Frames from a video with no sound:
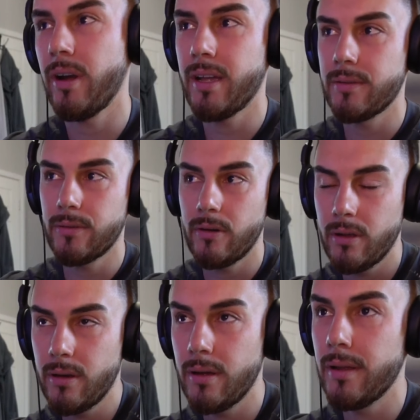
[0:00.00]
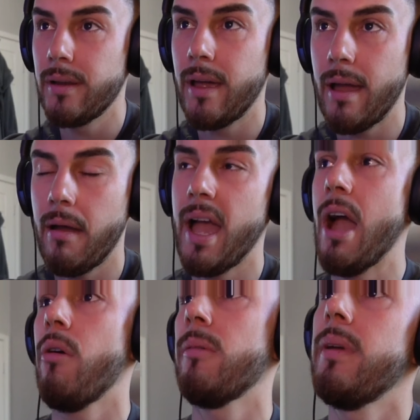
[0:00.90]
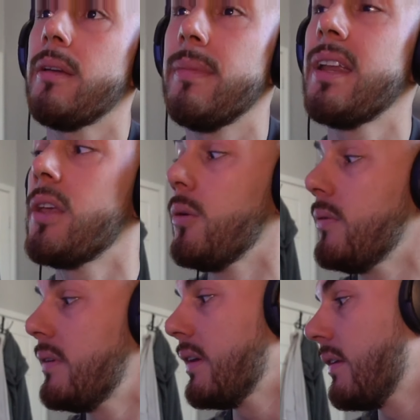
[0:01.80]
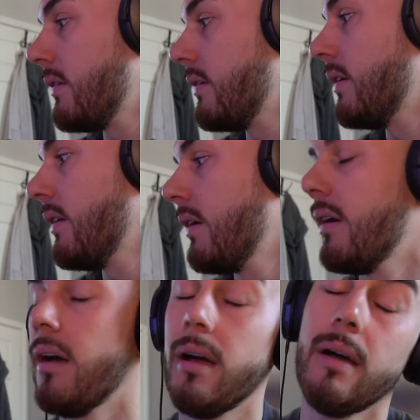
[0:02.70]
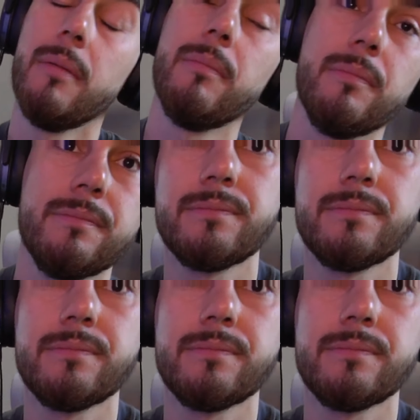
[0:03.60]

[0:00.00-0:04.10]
I get started on how I make money using Gundam